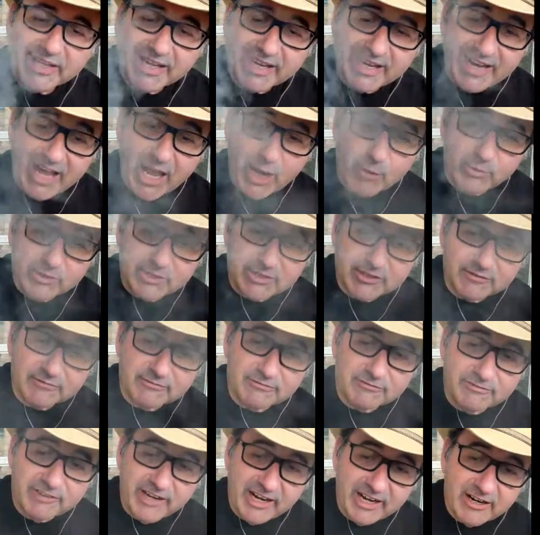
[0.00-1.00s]
And I was
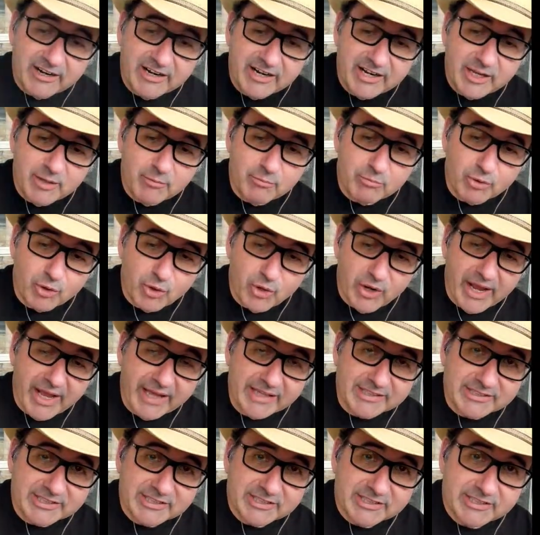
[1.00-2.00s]
very
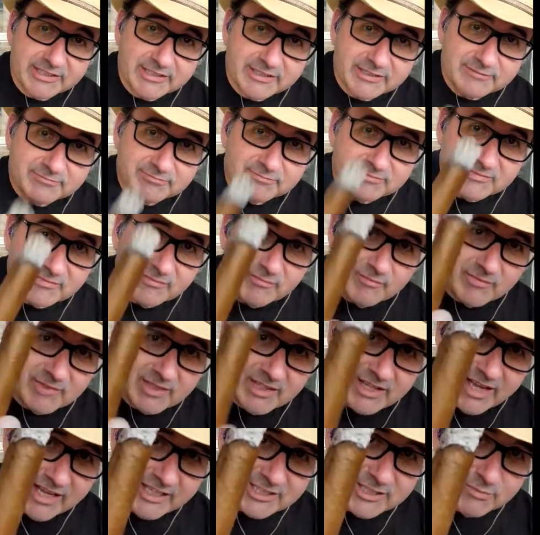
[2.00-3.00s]
impressed.
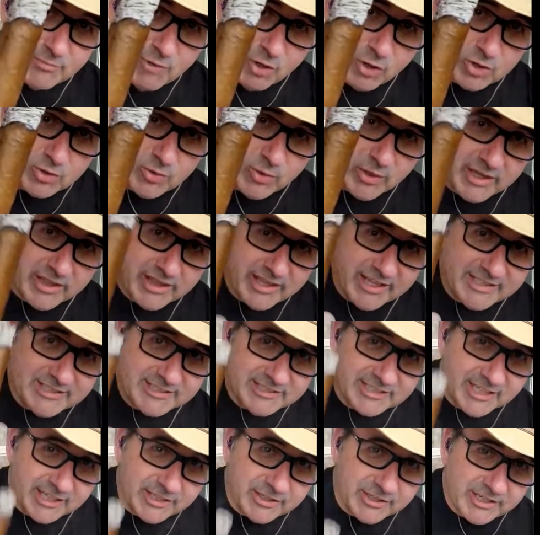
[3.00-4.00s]
I smoked one of
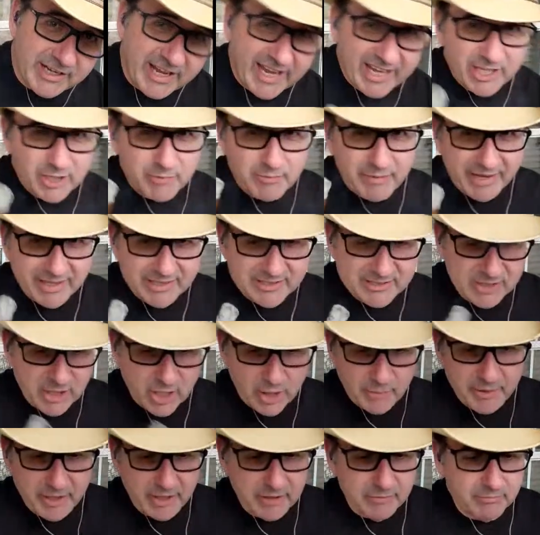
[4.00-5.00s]
these the other day. You may have
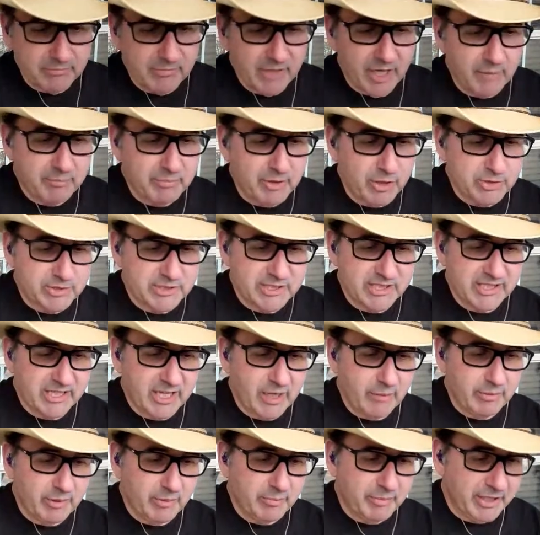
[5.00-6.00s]
saw me. I posted a
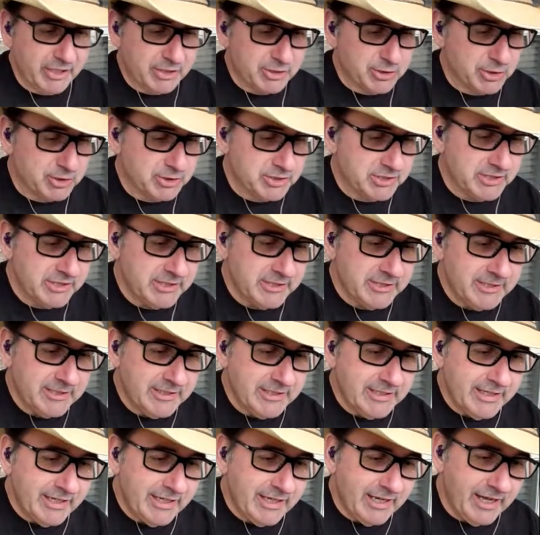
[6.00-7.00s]
couple of pictures
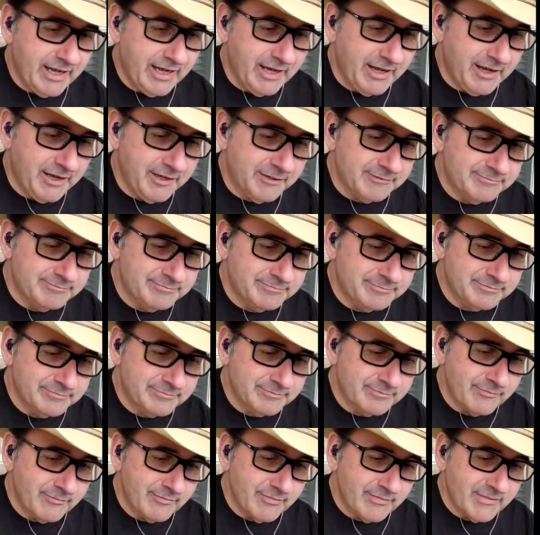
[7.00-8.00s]
uh,
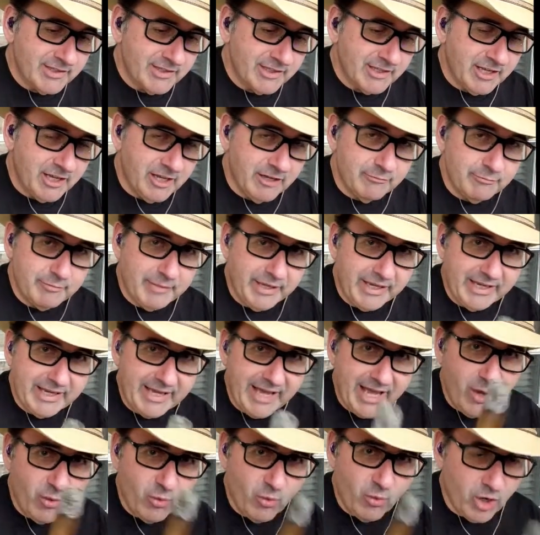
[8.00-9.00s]
of me
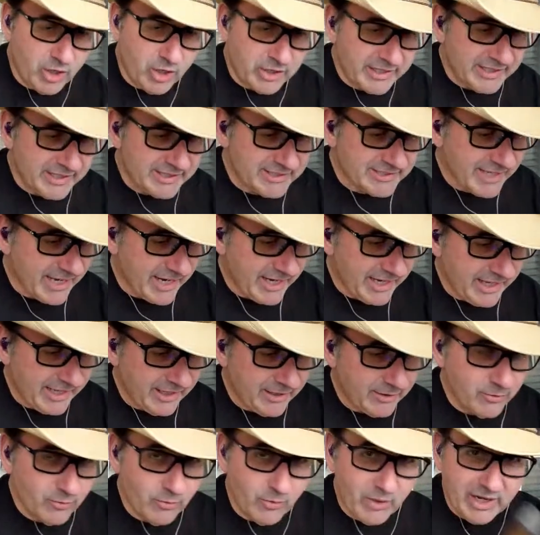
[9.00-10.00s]
out walking
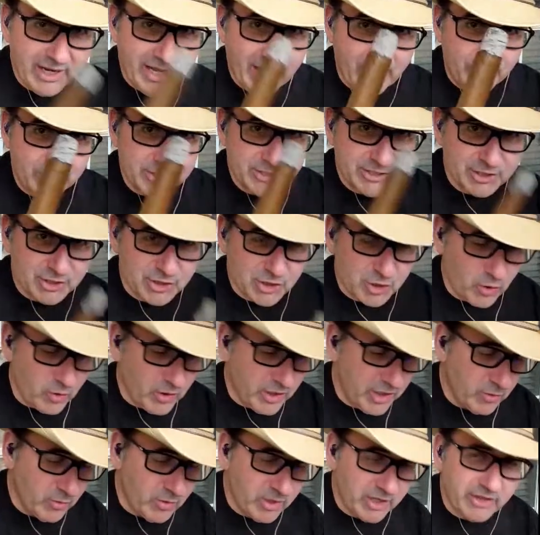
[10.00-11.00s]
Sadie while I was
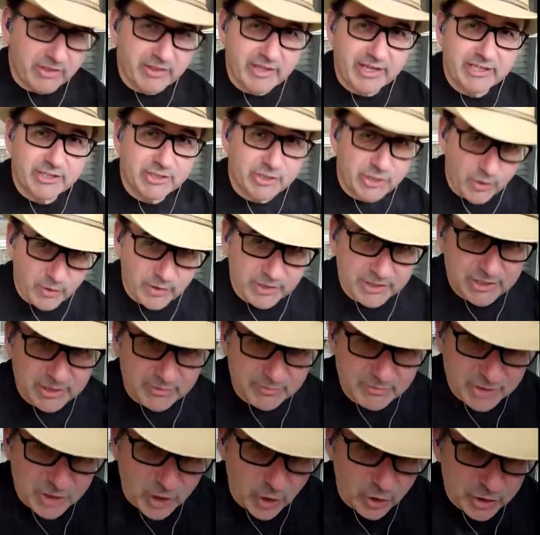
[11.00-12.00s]
enjoying one of these, doing
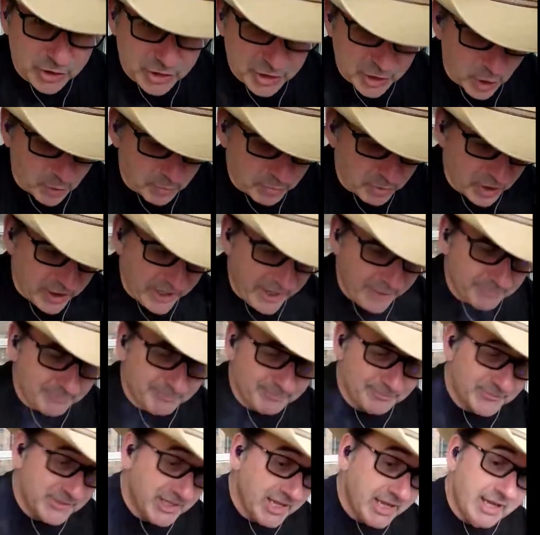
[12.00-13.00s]
some show prep.
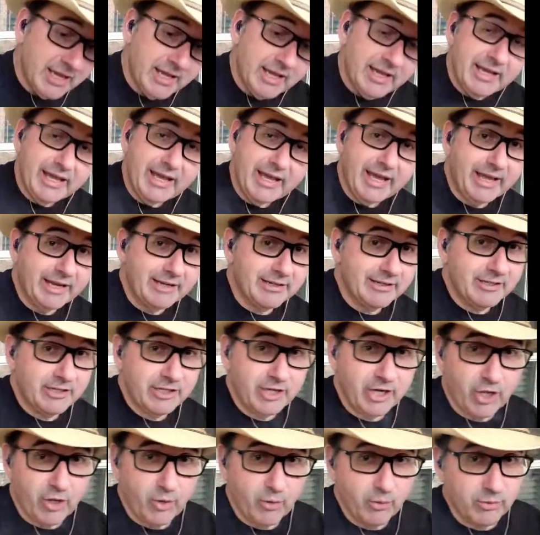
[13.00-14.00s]
And
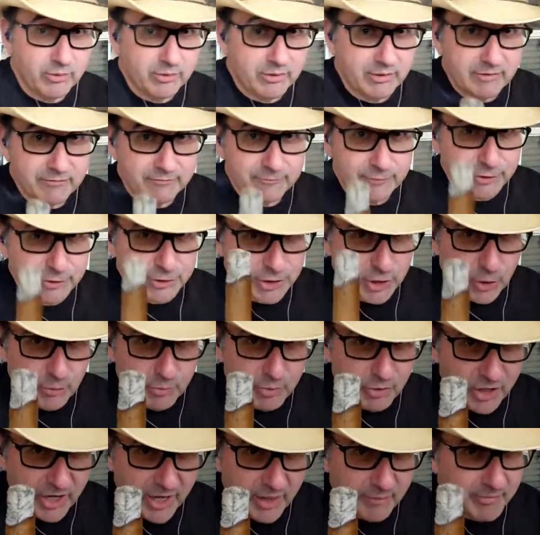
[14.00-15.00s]
for show
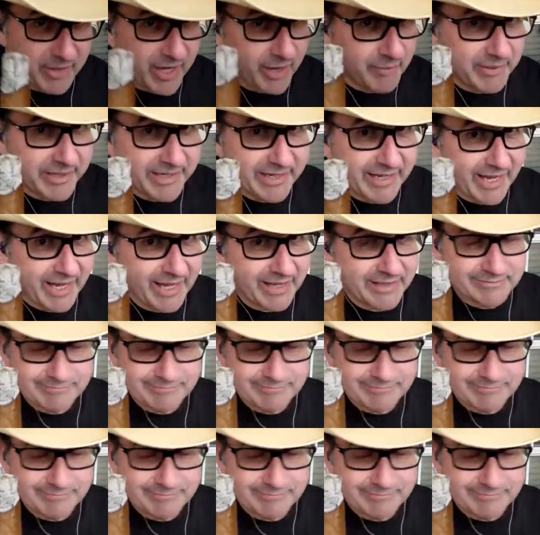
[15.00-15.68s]
prep, I mean,